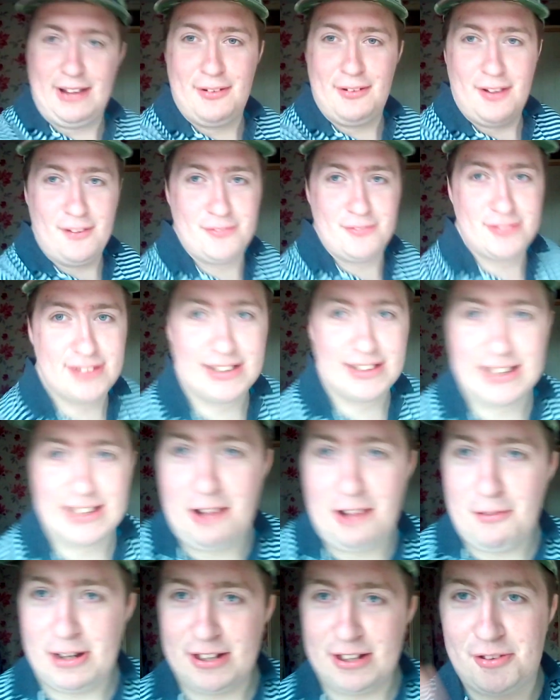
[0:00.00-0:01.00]
Obviously, the
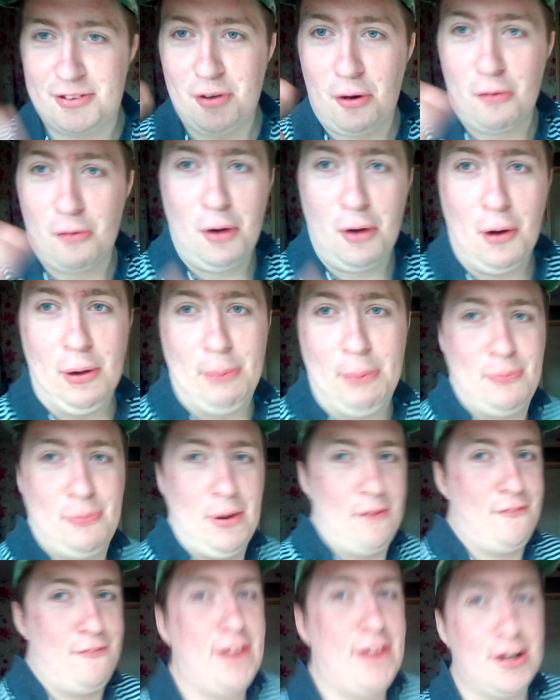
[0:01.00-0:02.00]
giveaway is still rolling, but I
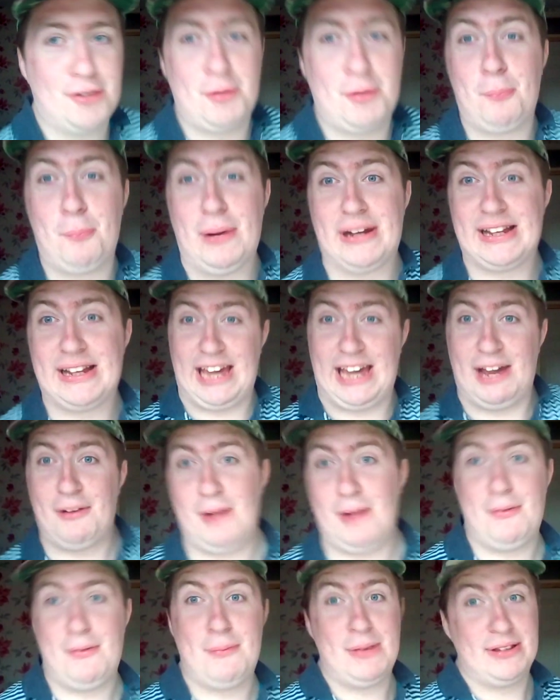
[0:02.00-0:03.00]
forgot to bring the
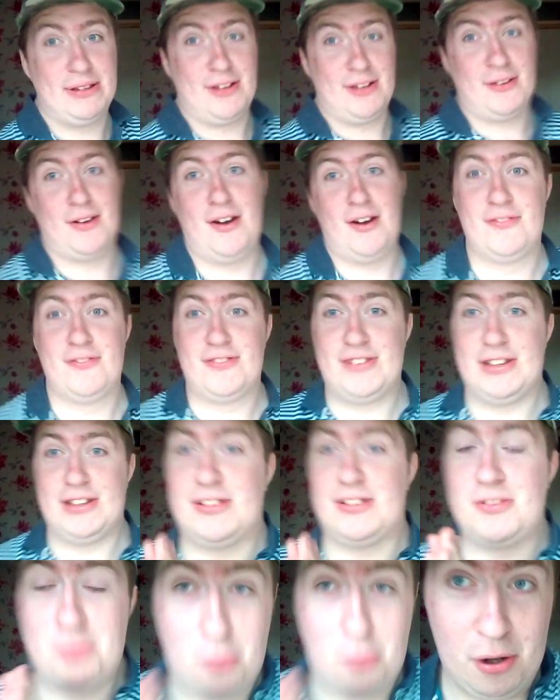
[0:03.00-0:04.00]
giveaway with me. So, obviously, it's
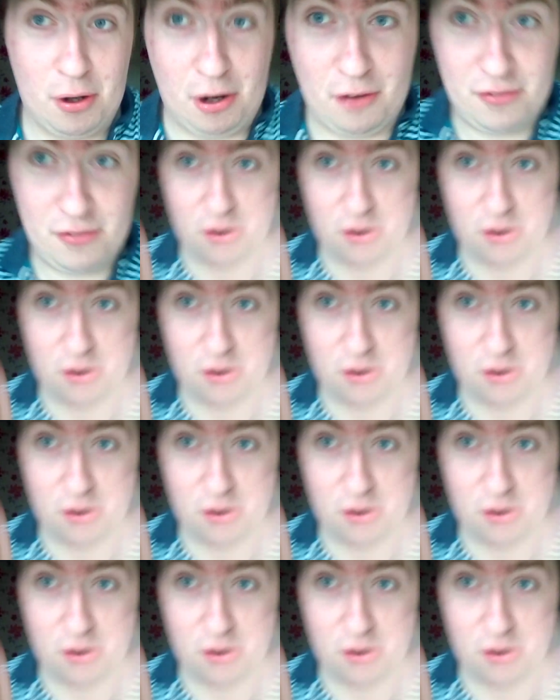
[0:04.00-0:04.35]
just one off.